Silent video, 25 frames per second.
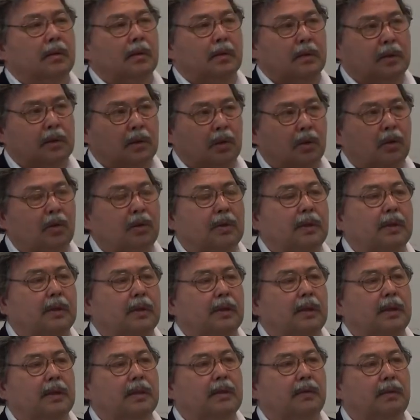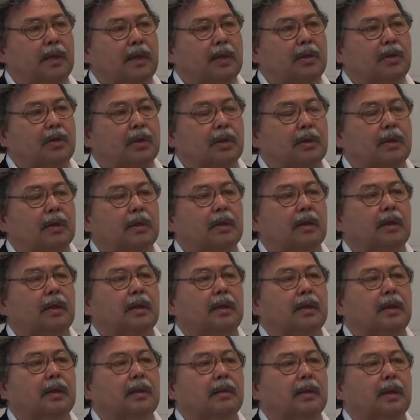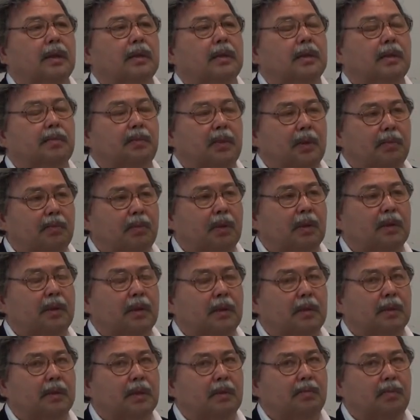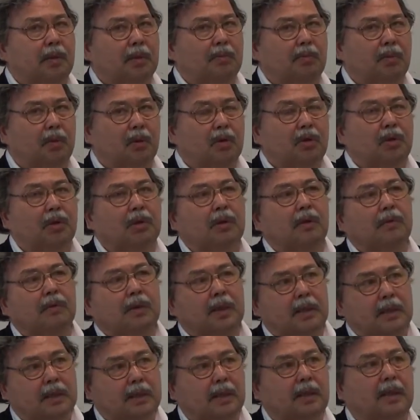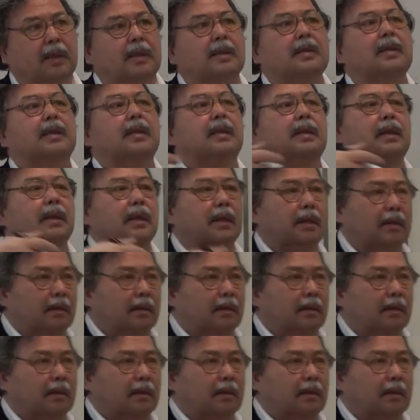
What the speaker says: sold in this region, the proportion of these cars that